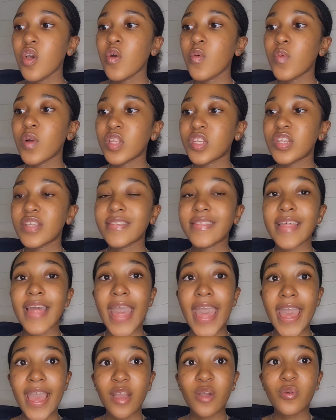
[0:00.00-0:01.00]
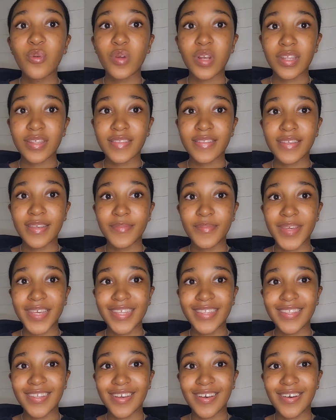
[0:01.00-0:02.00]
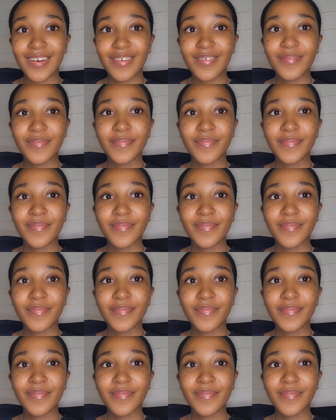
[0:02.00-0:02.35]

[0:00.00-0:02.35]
which is the air quality meter.